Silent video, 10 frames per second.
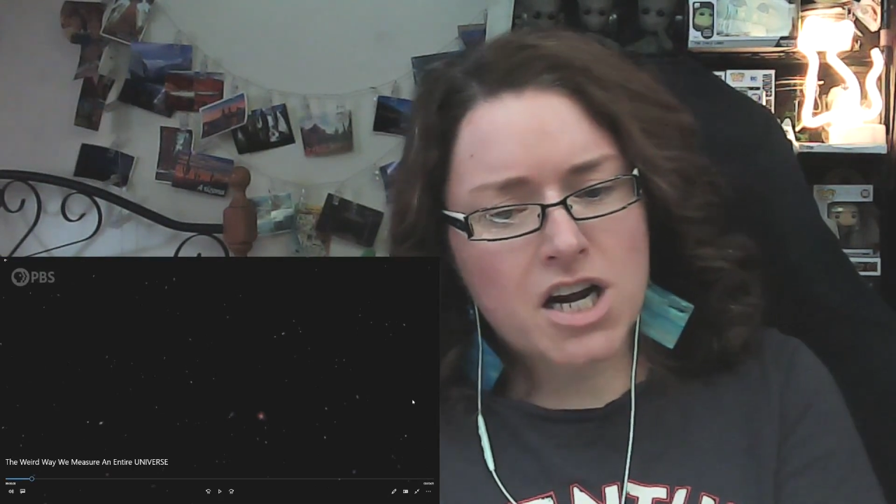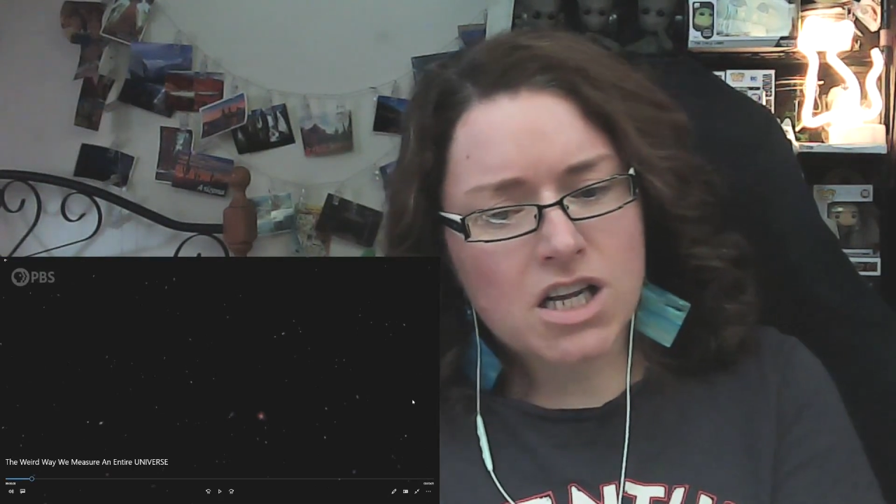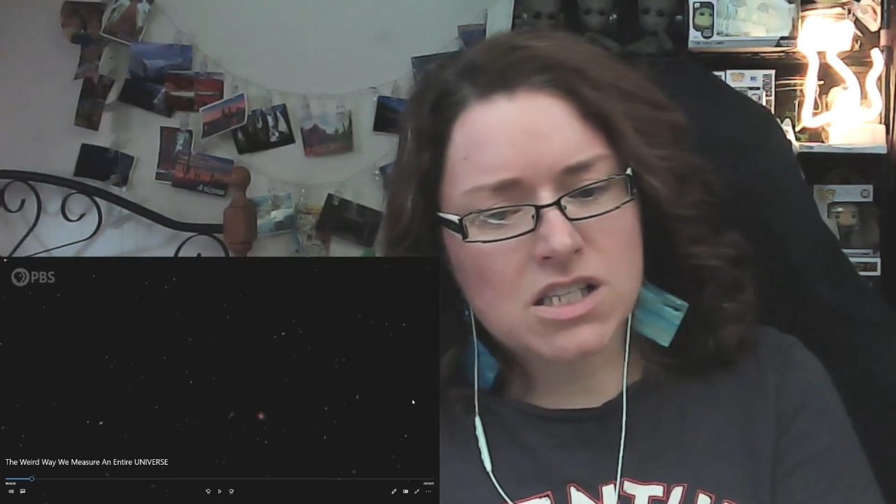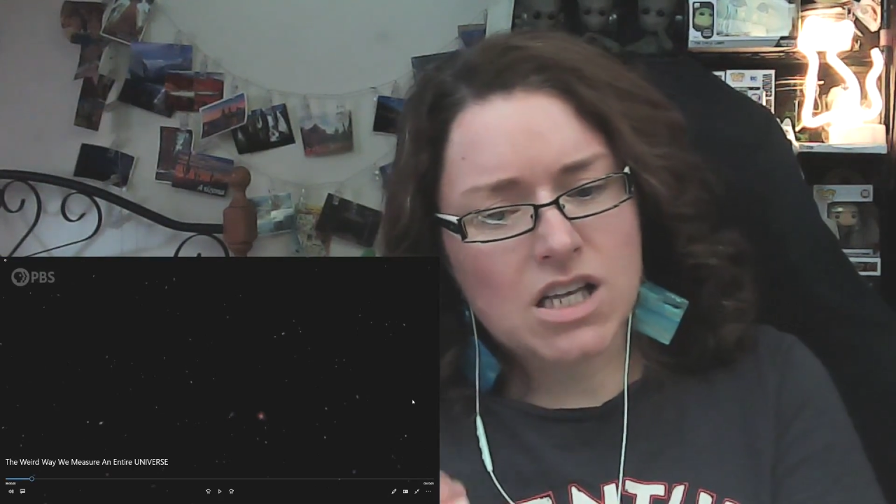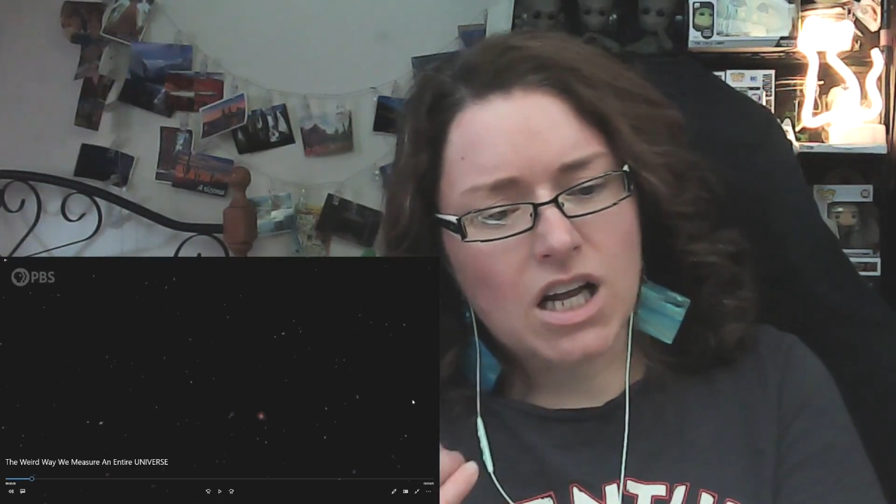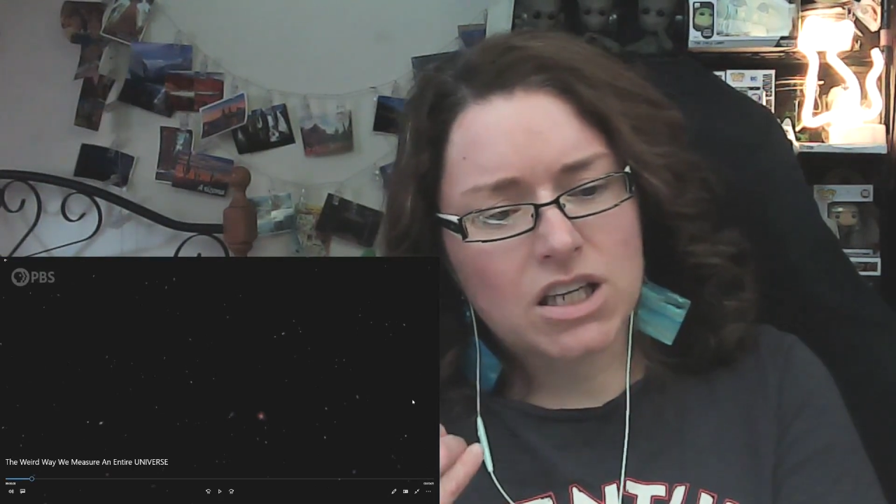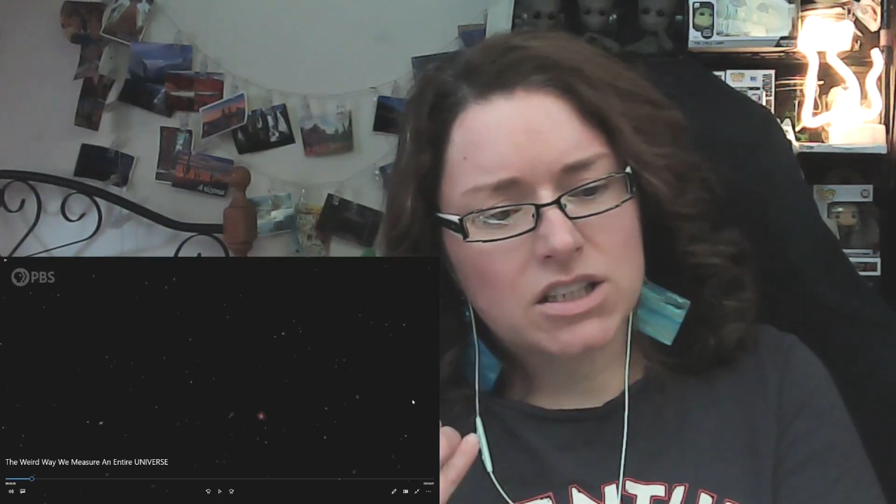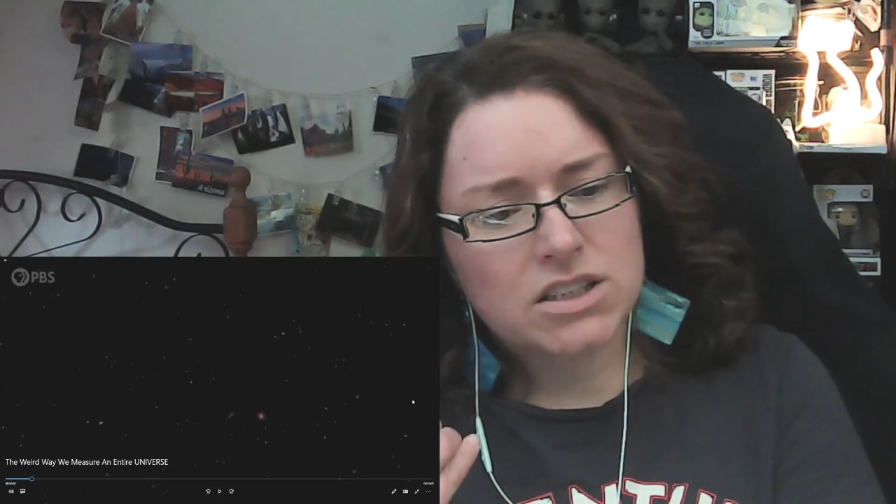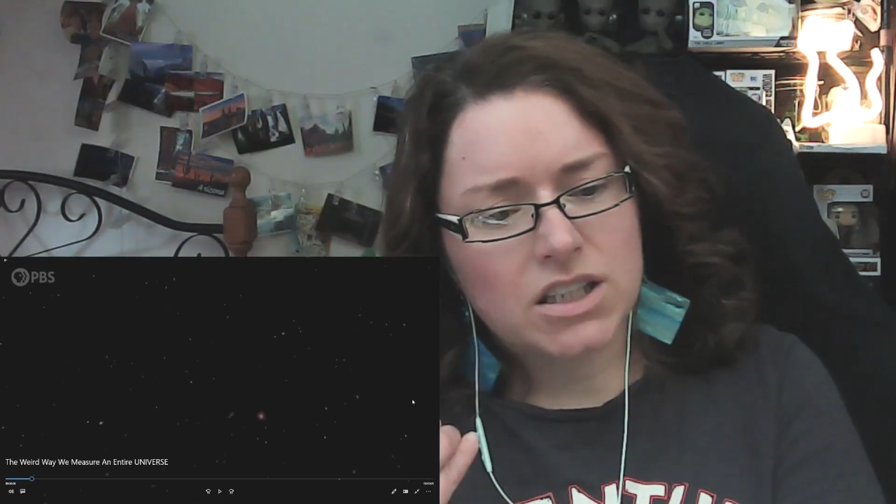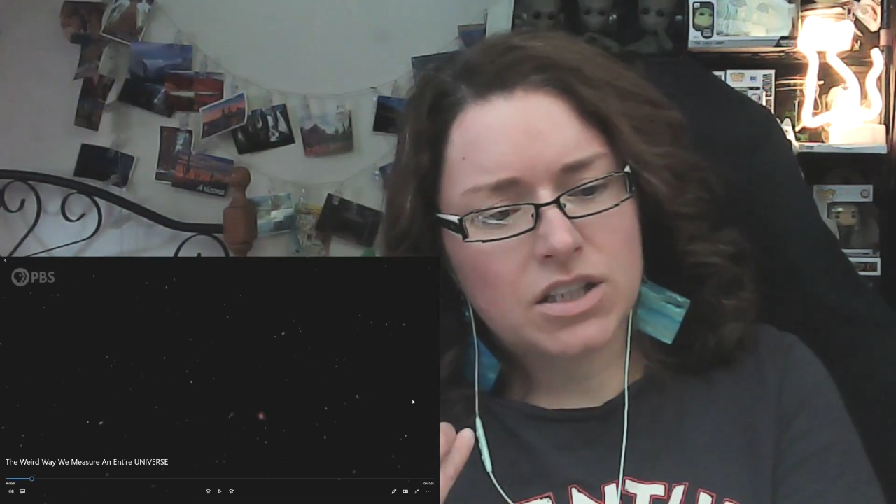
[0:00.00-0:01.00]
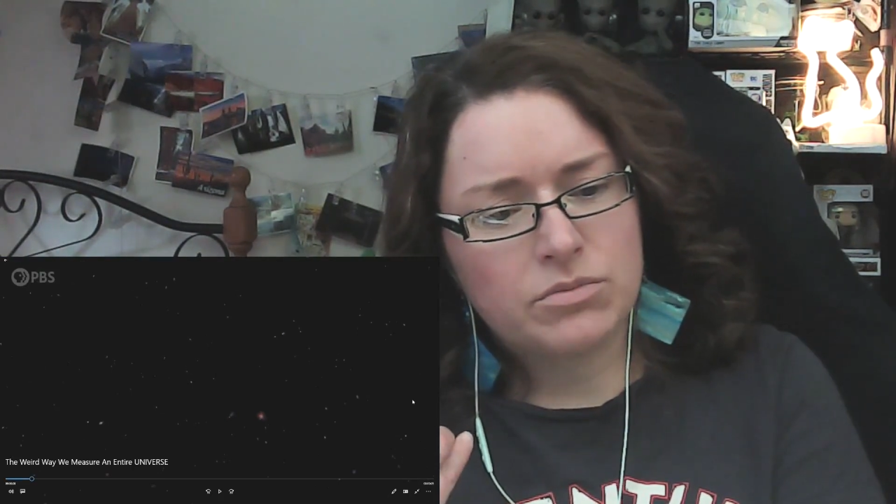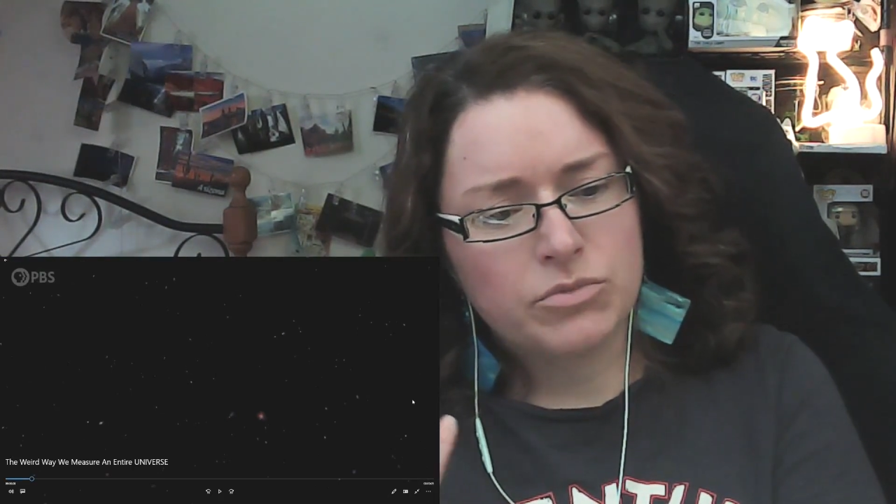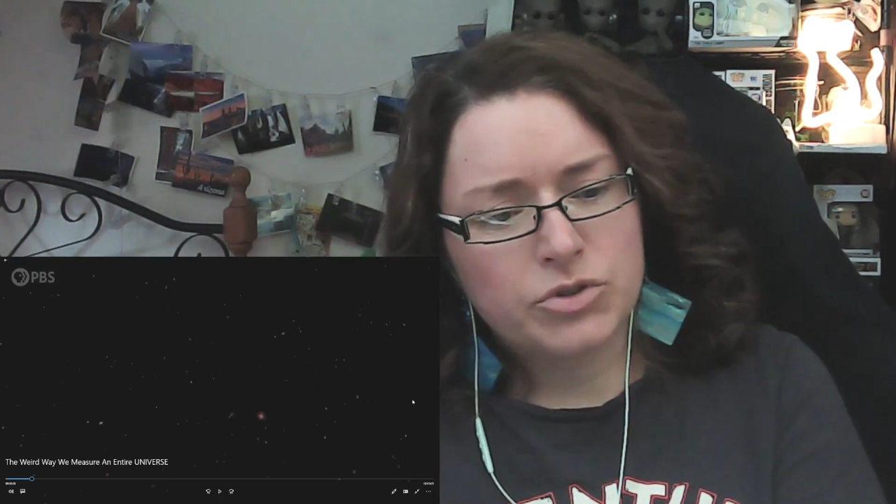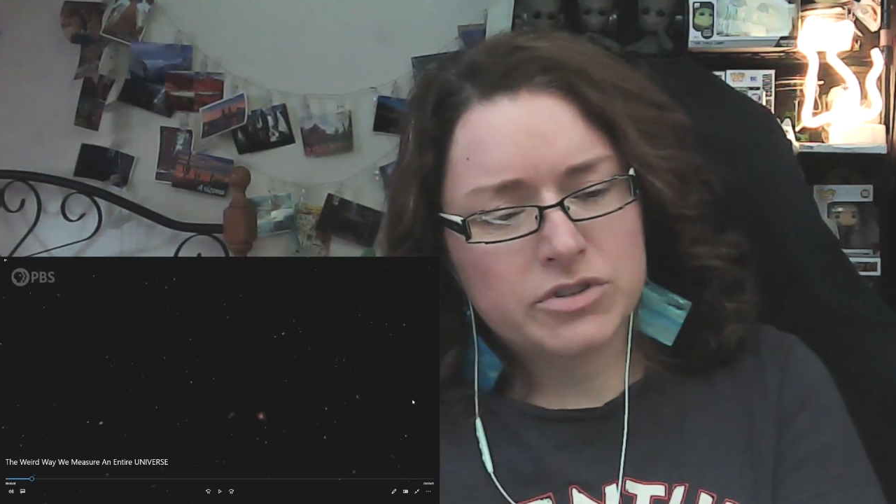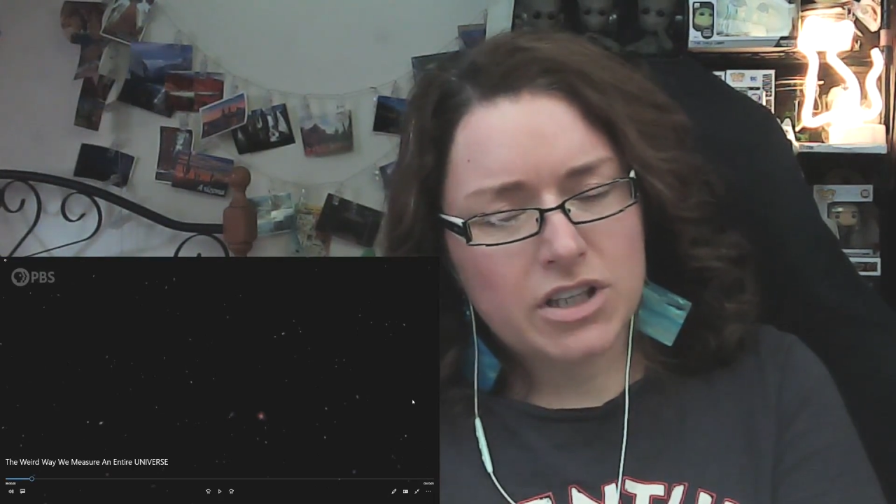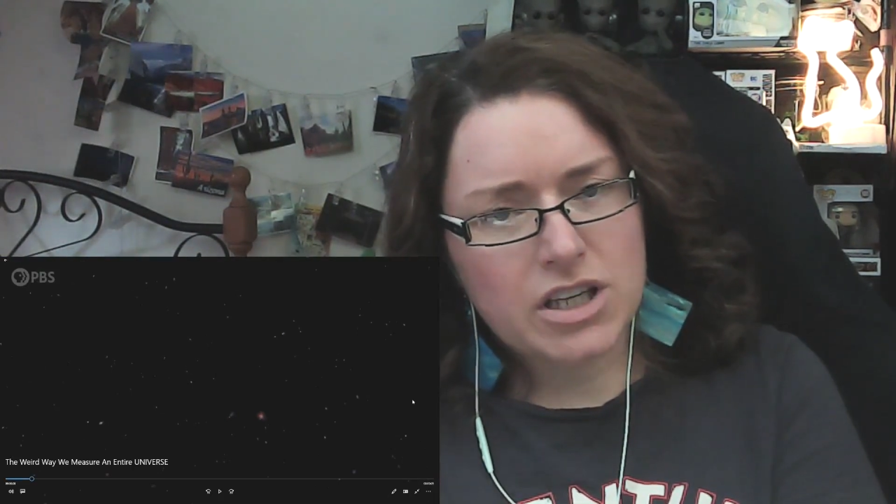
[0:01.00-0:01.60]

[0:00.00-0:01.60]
exactly the moon